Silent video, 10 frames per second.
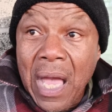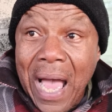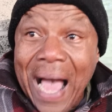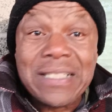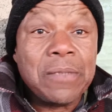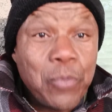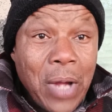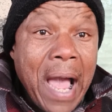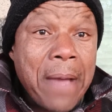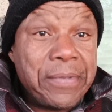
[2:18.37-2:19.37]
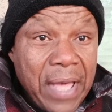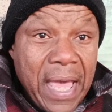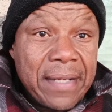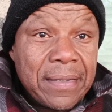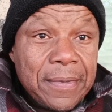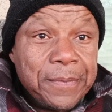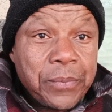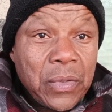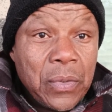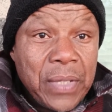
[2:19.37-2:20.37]
I subscribe to that.
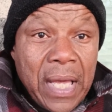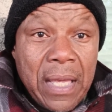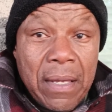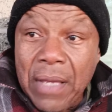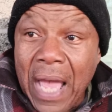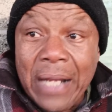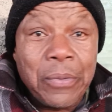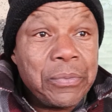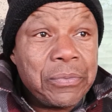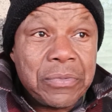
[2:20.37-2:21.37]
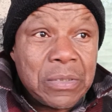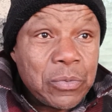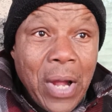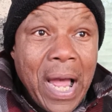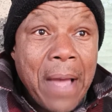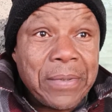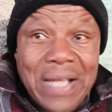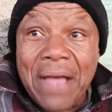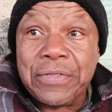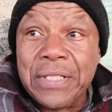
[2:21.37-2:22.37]
Okay, I don't subscribe because
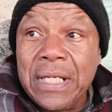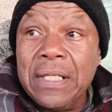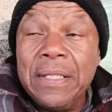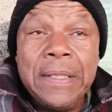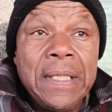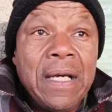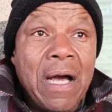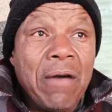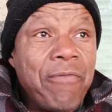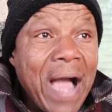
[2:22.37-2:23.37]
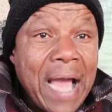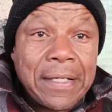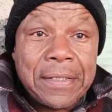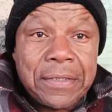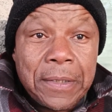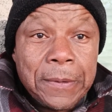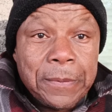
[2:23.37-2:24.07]
I've seen fighters